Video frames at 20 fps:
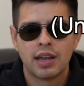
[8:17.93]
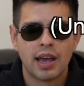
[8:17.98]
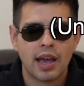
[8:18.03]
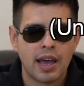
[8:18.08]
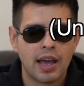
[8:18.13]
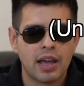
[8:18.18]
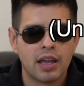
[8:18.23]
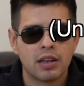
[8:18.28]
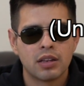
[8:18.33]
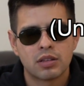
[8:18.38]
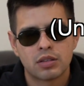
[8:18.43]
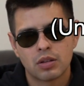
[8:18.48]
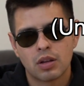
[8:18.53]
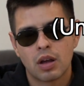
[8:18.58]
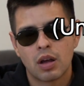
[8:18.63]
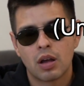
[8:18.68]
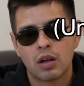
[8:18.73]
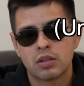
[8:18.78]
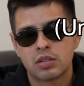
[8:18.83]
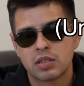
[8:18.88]
and
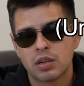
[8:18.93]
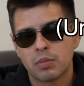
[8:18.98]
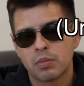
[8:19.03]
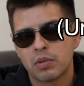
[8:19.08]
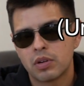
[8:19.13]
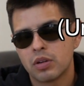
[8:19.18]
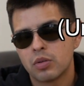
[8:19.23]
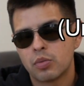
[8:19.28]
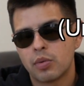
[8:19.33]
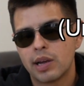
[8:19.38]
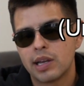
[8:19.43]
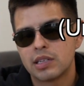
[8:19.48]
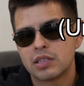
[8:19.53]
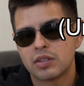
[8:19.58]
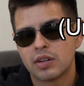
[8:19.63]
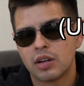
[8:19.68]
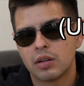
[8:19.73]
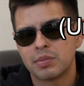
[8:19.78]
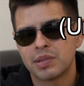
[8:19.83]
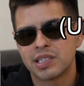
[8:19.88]
some good ways
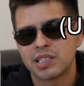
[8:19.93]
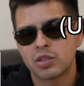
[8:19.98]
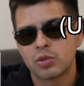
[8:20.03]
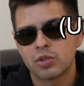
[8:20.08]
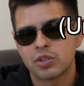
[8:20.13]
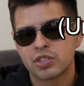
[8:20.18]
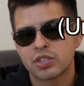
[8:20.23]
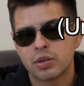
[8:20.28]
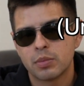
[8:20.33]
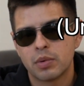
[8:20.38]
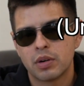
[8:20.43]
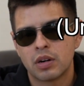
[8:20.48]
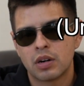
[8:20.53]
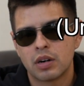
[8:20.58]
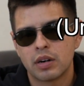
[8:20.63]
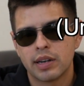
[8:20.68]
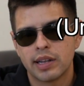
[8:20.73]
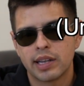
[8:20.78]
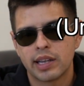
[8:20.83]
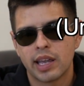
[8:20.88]
to help distinguish them
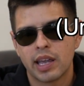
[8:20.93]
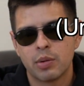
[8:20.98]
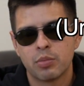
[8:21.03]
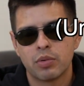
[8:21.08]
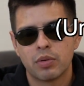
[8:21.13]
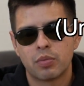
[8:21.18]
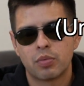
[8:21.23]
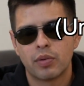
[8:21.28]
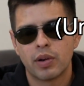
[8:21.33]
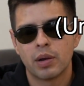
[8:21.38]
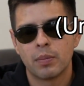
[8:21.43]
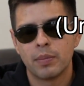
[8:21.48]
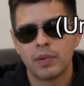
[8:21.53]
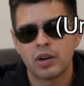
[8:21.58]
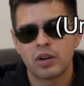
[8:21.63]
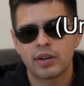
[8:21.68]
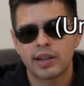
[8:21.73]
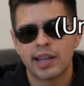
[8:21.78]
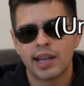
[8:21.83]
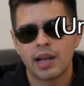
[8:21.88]
are they came with red
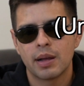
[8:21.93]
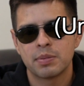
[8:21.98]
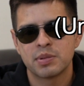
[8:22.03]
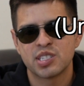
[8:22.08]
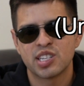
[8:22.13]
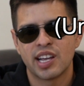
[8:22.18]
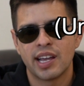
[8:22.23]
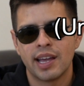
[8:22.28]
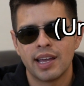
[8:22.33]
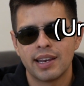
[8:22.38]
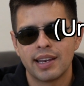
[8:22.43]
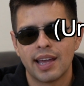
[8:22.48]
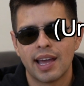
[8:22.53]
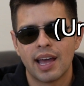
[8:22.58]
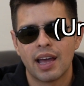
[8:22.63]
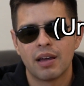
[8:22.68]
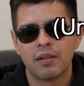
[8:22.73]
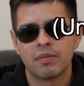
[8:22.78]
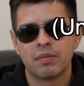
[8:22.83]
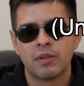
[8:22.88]
mirror caps and they
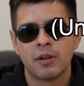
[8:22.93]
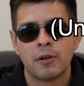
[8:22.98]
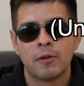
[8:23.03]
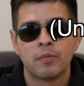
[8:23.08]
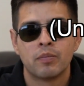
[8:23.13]
have